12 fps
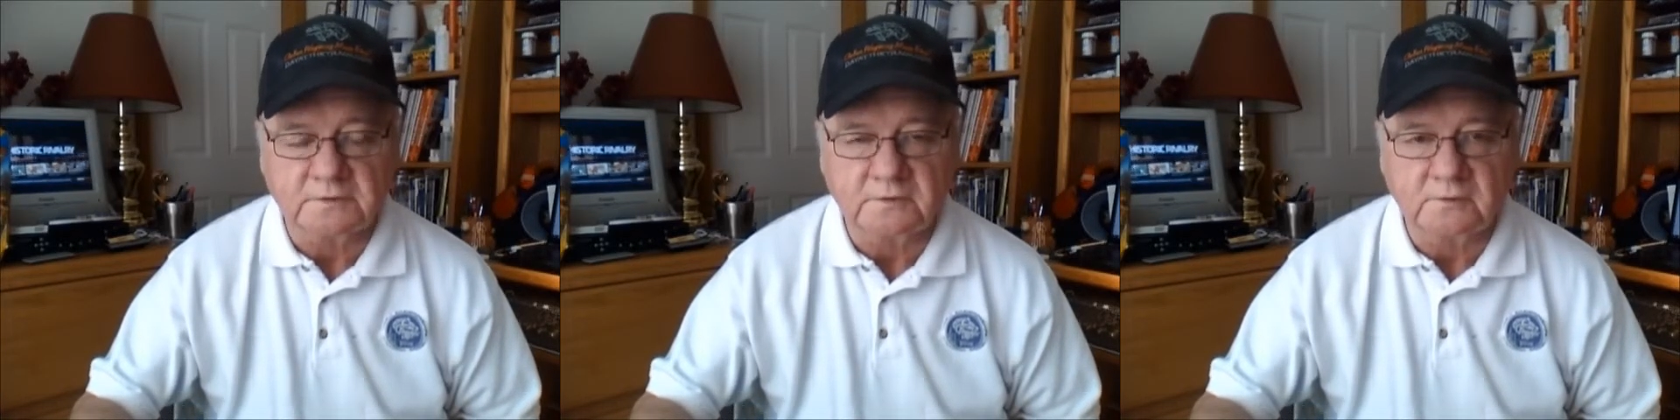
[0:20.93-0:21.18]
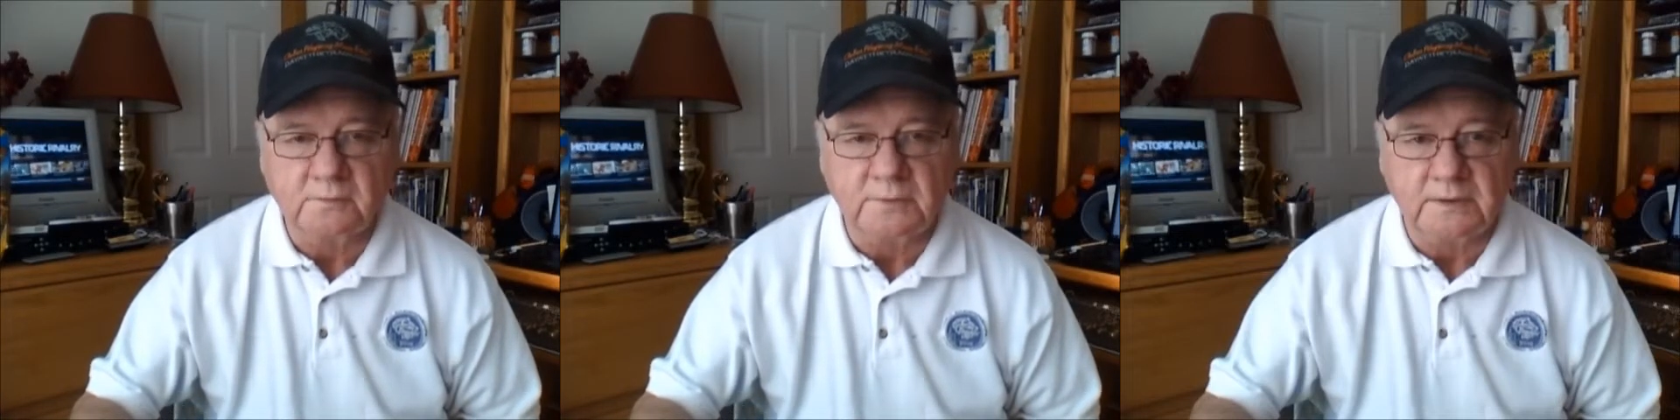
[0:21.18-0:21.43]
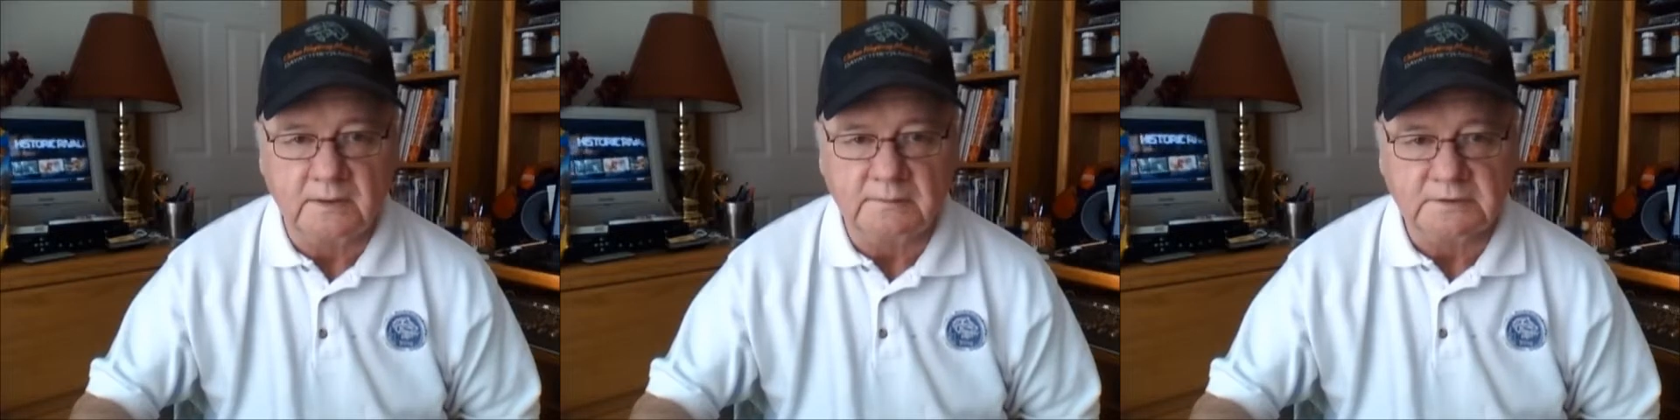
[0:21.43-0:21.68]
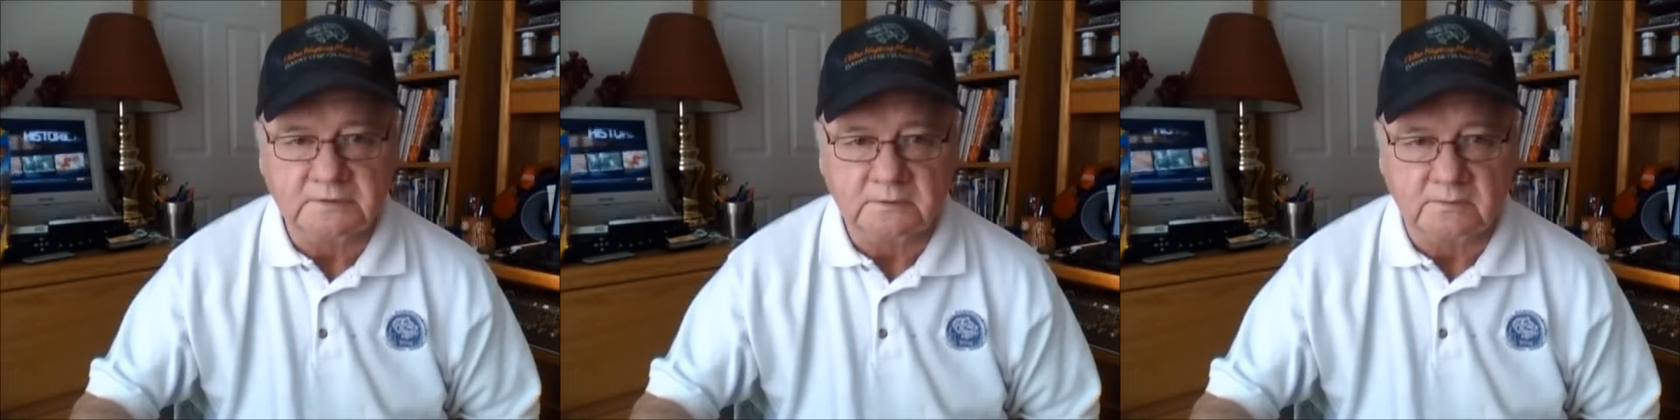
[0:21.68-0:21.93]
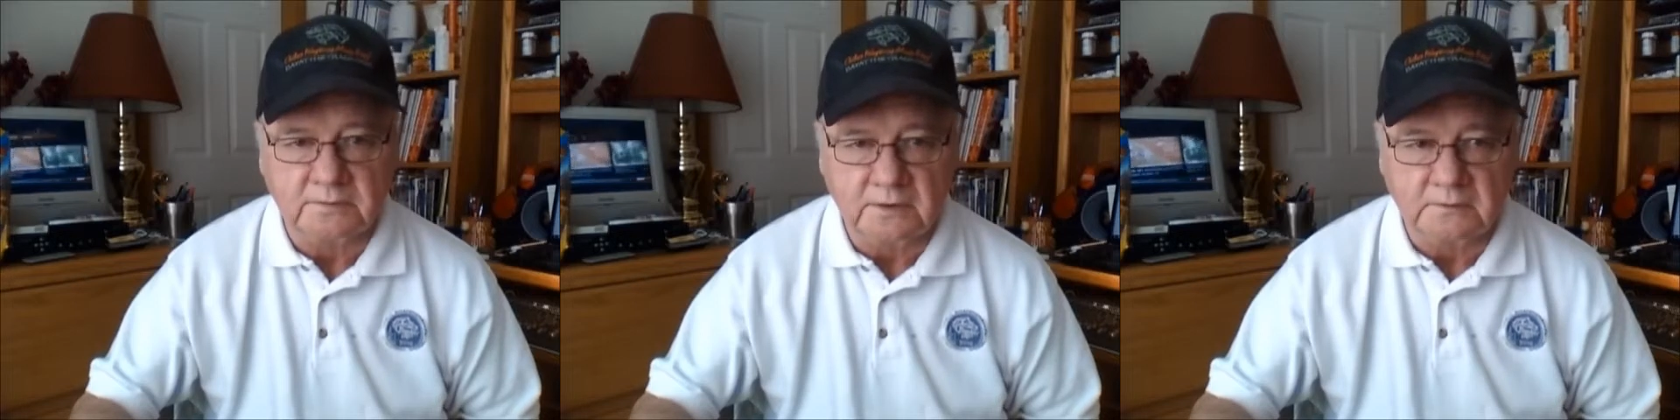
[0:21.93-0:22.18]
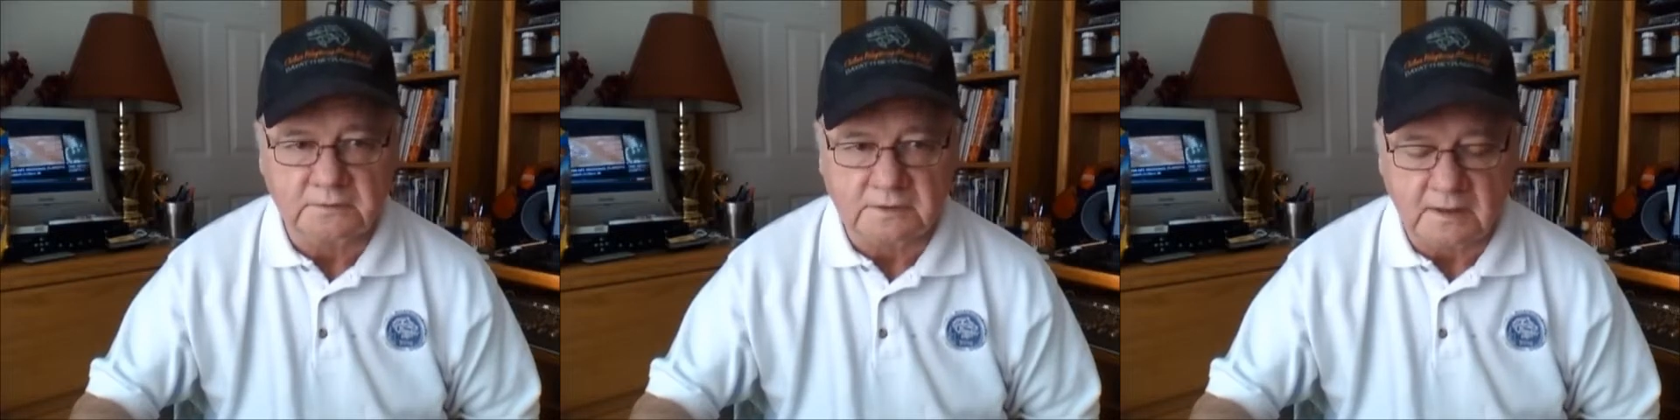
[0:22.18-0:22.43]
2 p.m. Eastern
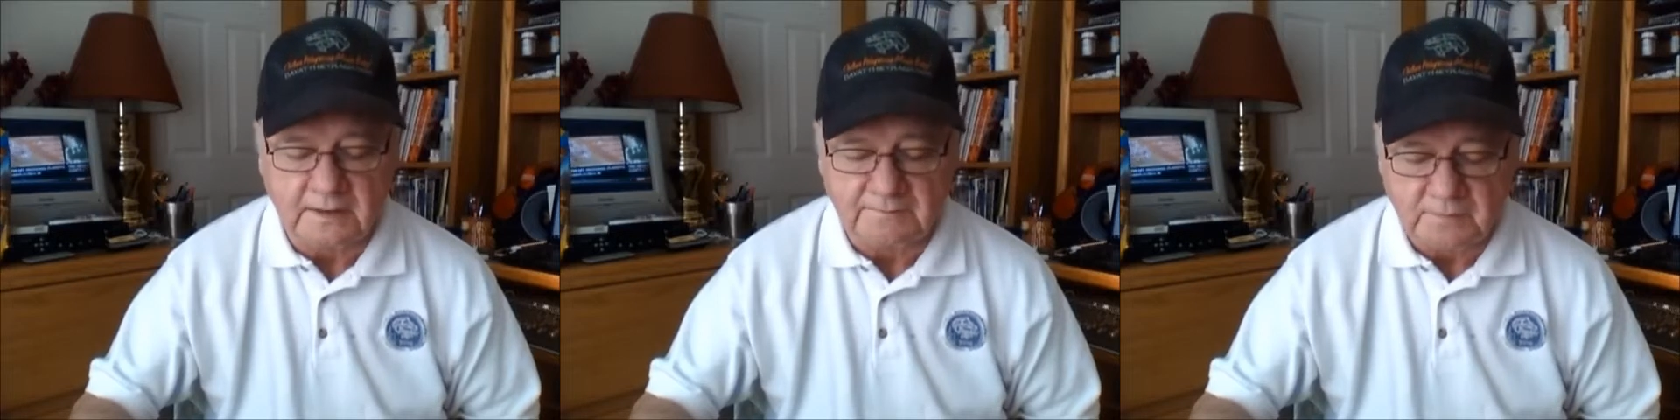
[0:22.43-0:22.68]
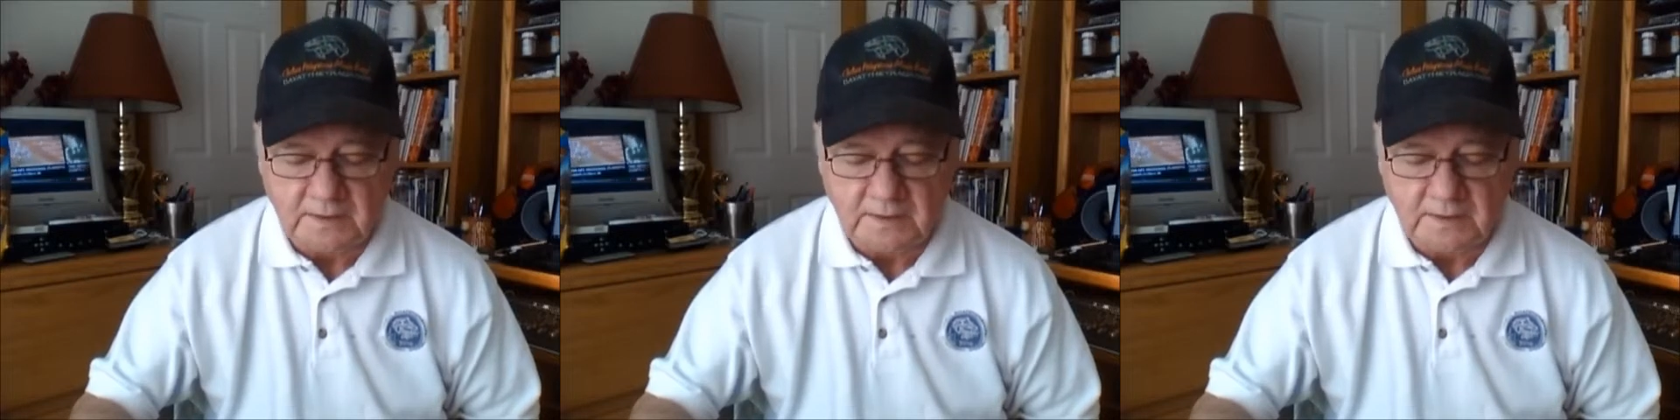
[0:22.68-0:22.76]
Post time.